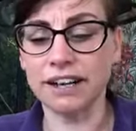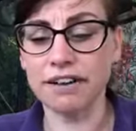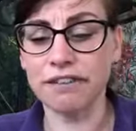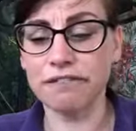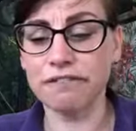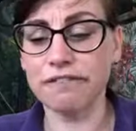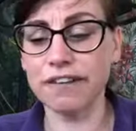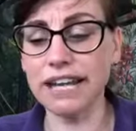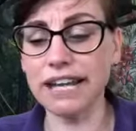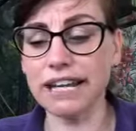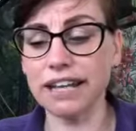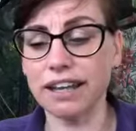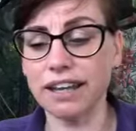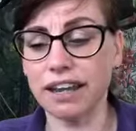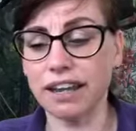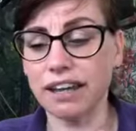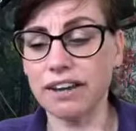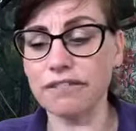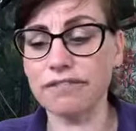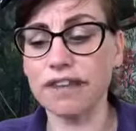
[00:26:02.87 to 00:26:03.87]
feel
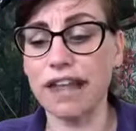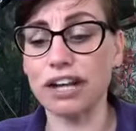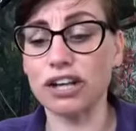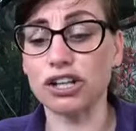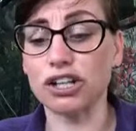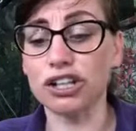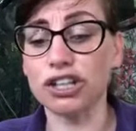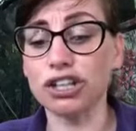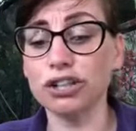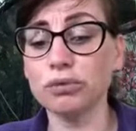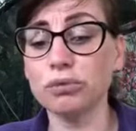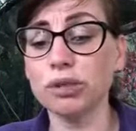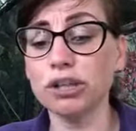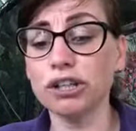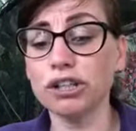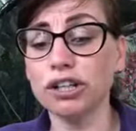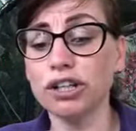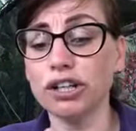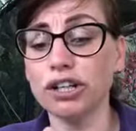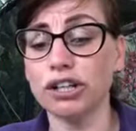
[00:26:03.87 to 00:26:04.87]
of Lego, you will
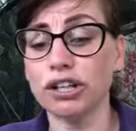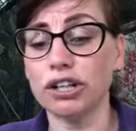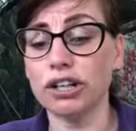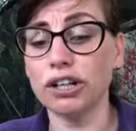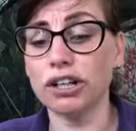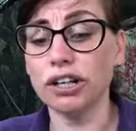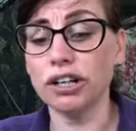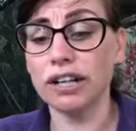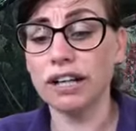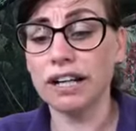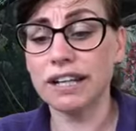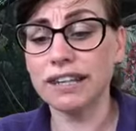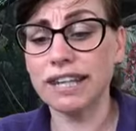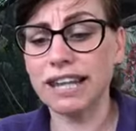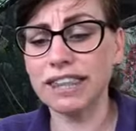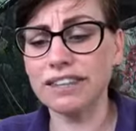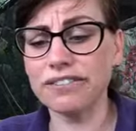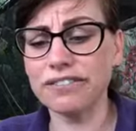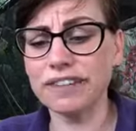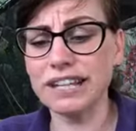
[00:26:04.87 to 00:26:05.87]
know
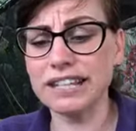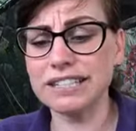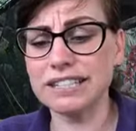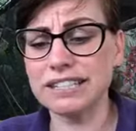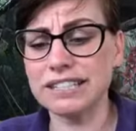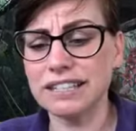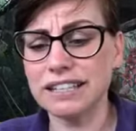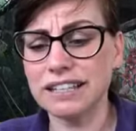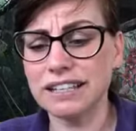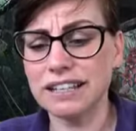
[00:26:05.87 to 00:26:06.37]
that there is...